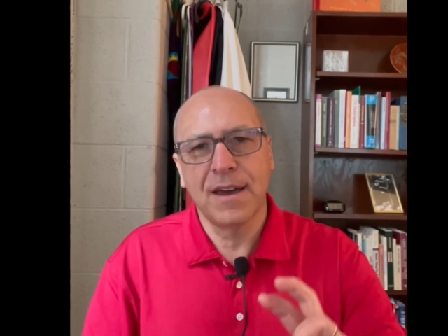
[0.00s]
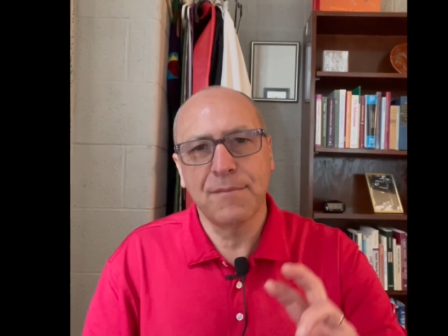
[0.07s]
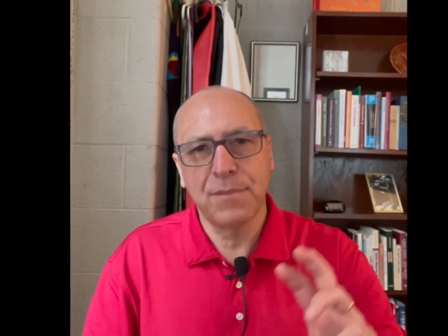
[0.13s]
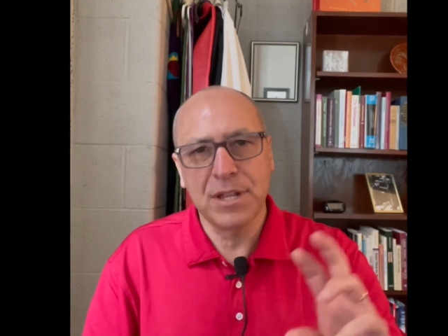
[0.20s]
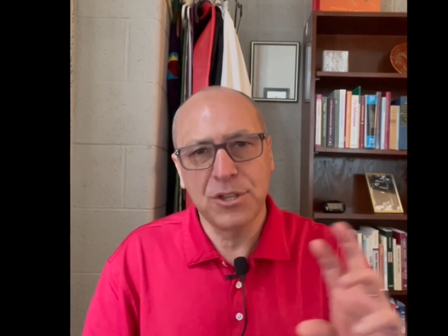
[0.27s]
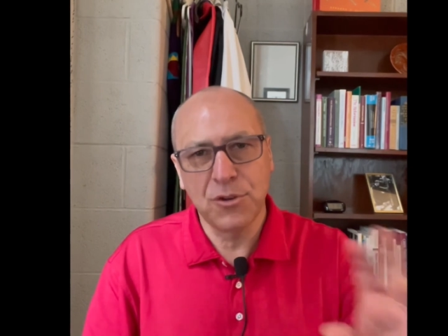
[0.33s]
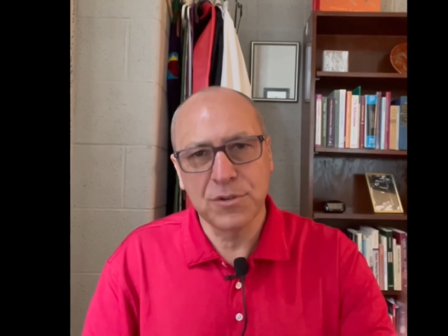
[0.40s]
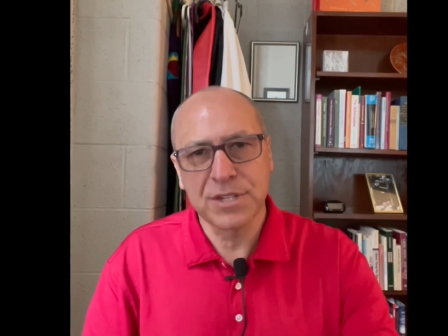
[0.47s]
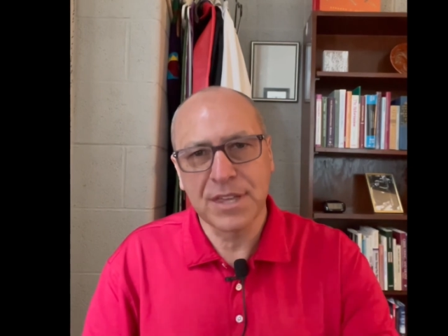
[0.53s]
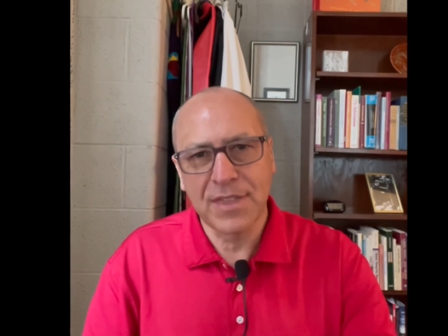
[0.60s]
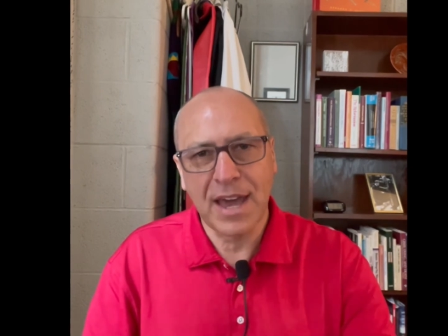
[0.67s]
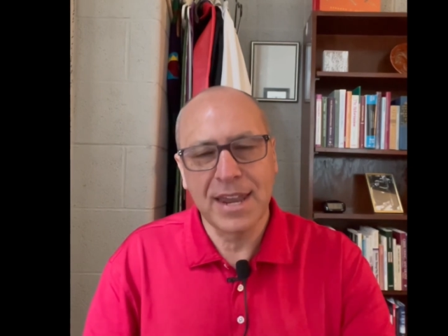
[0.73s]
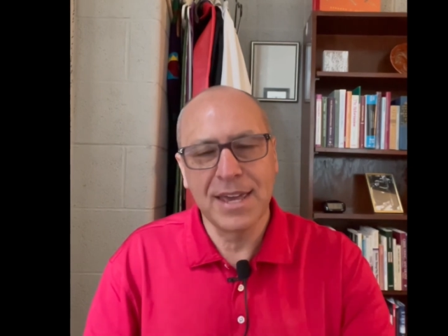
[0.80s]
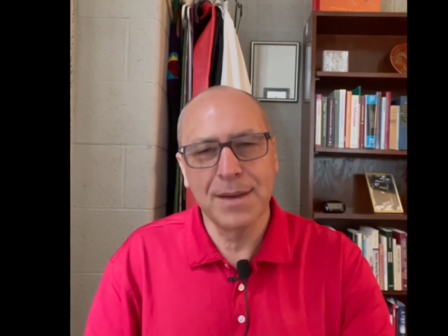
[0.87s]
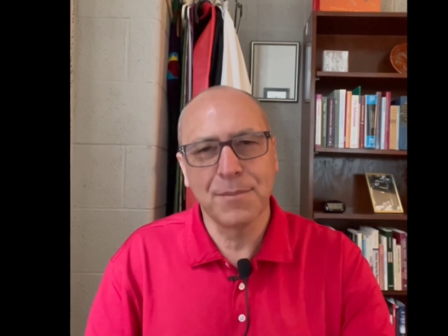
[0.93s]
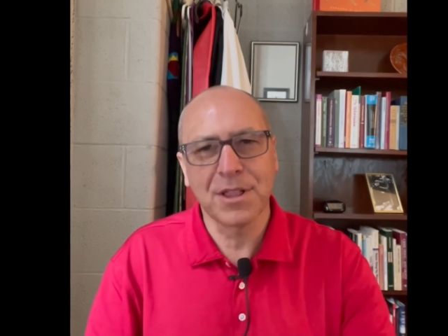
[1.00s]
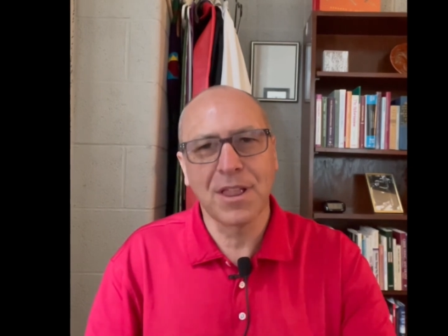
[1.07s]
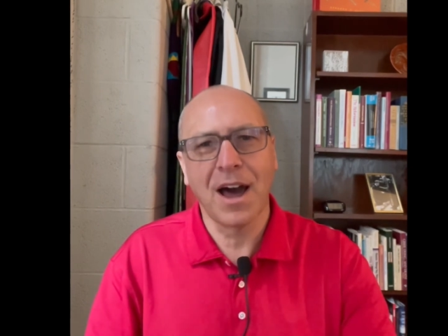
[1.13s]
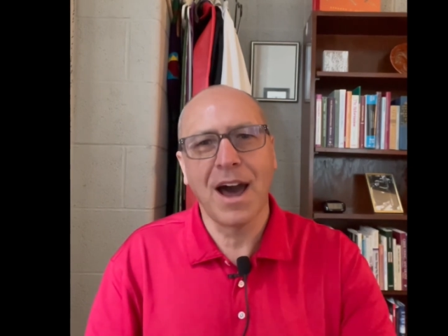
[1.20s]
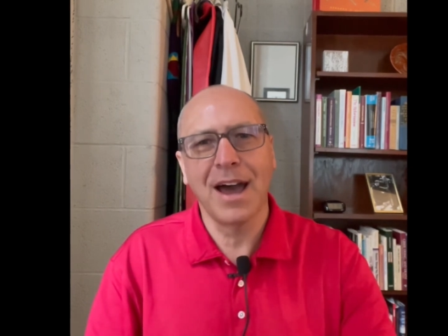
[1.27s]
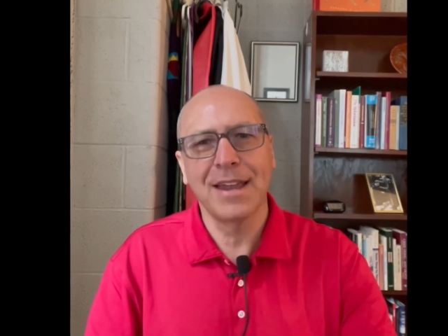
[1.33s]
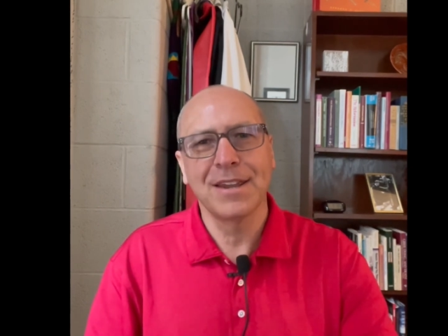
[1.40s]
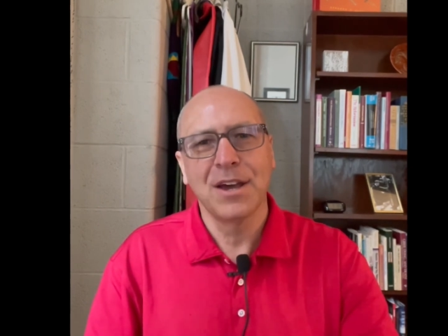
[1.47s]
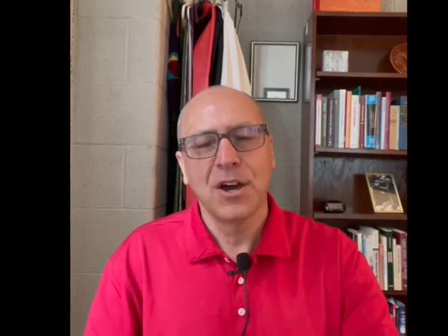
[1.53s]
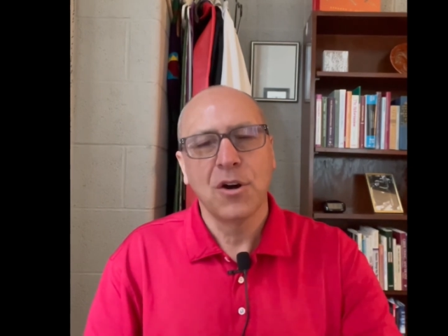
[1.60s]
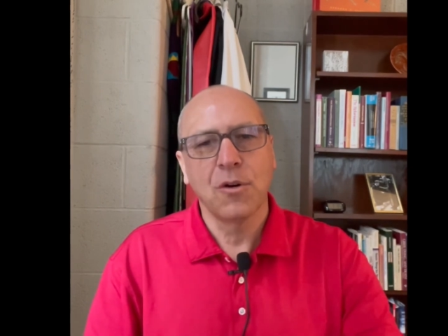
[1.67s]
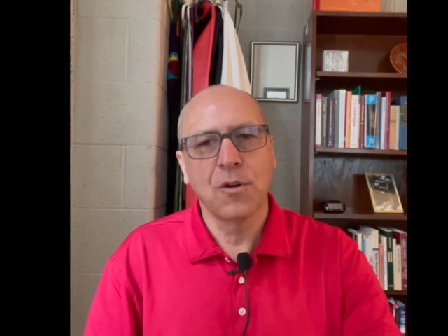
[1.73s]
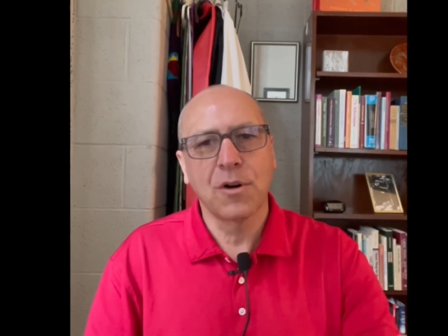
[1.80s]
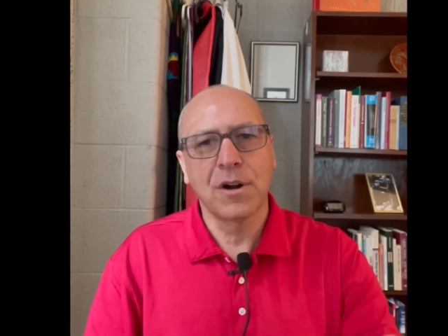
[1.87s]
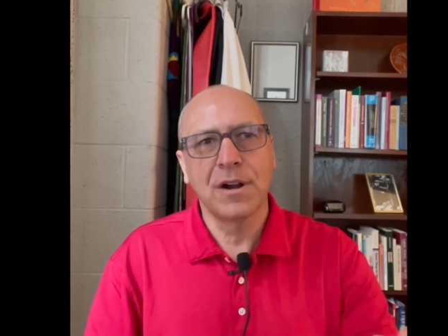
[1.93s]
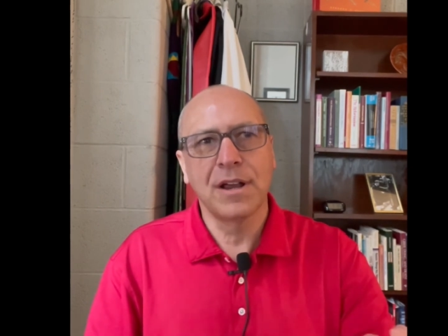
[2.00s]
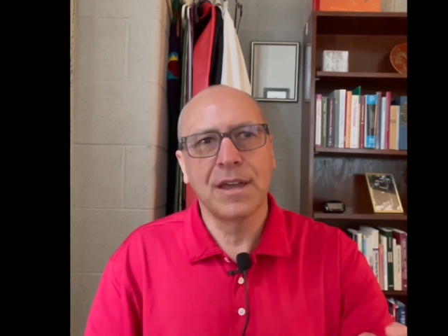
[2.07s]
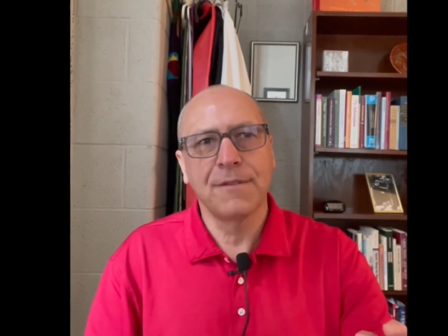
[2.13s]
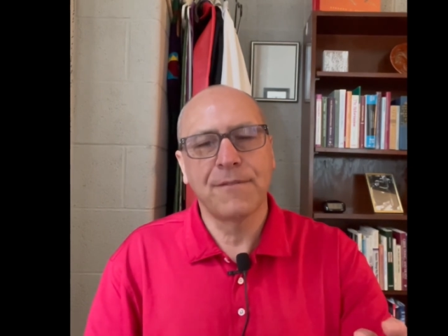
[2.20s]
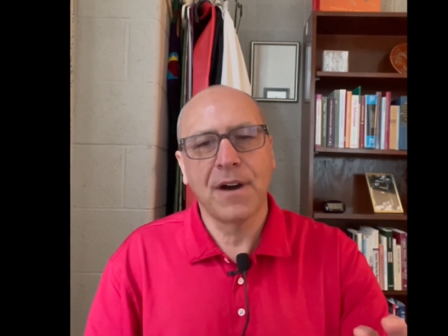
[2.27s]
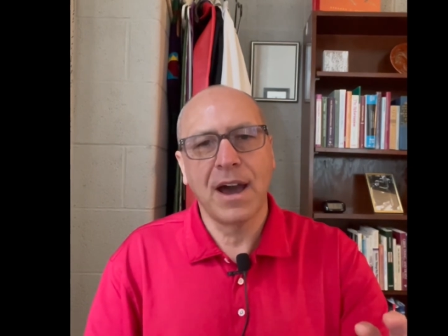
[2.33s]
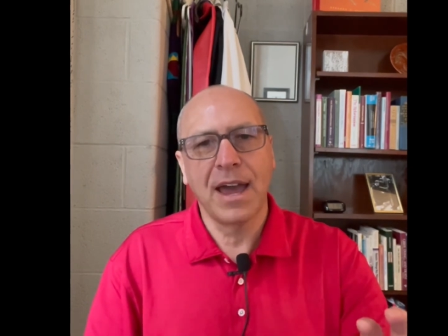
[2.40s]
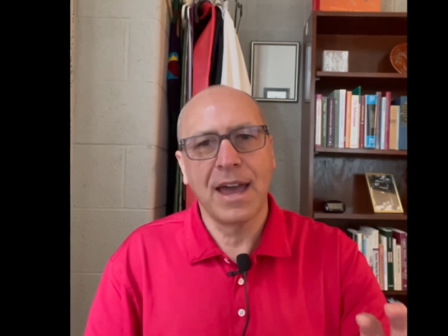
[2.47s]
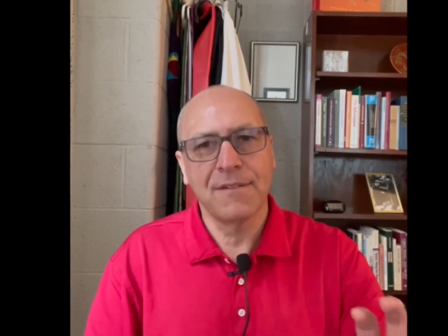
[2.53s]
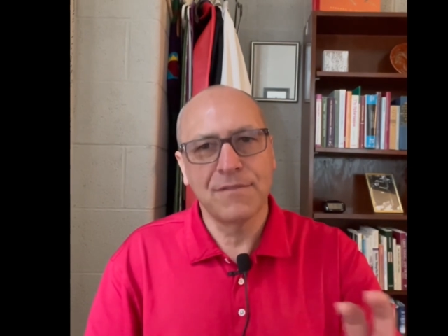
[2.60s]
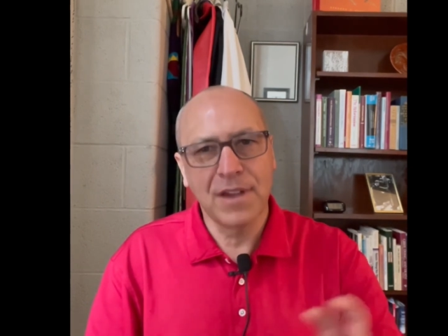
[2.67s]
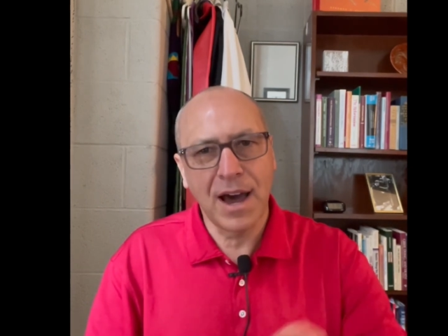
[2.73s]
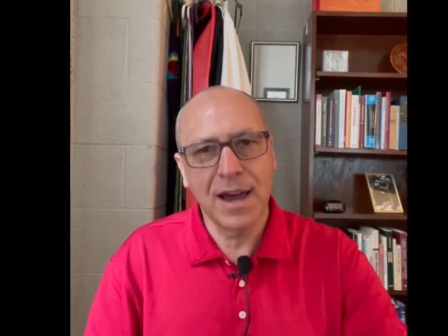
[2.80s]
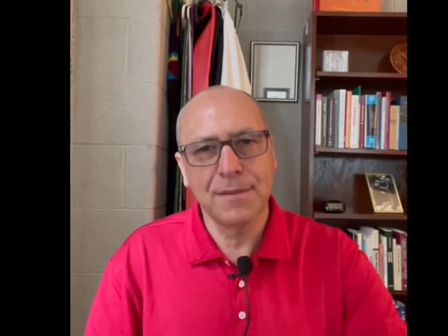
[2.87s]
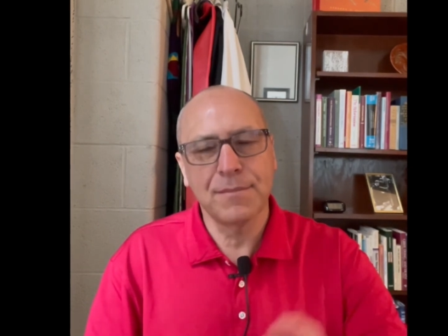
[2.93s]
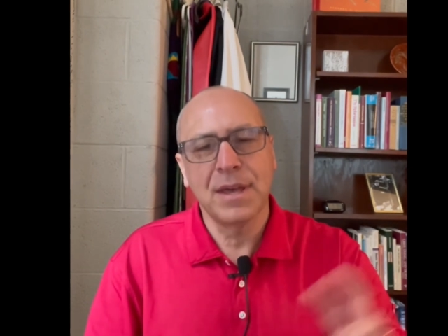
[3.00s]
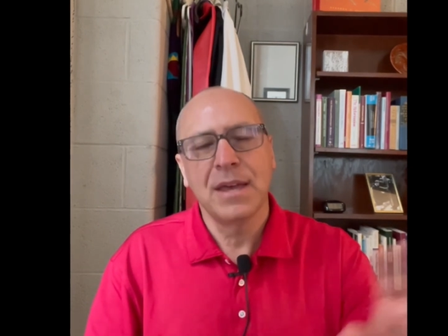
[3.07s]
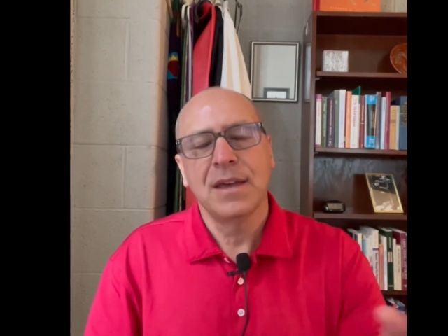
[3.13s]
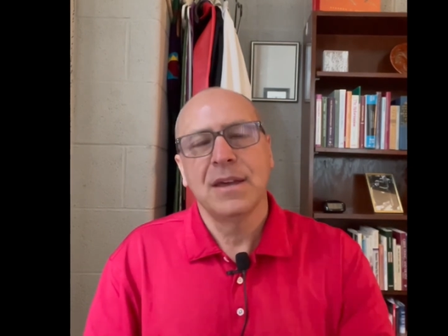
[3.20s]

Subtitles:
have been using that hymn a lot or if I have not